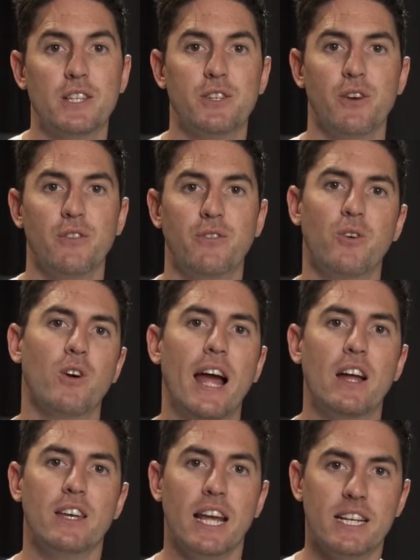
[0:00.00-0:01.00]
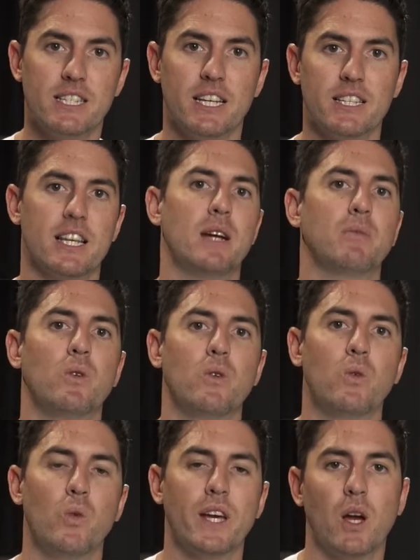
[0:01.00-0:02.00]
so for our next
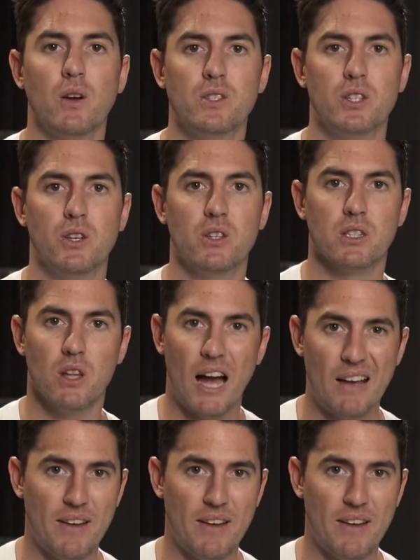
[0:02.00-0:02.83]
example, we're going to use live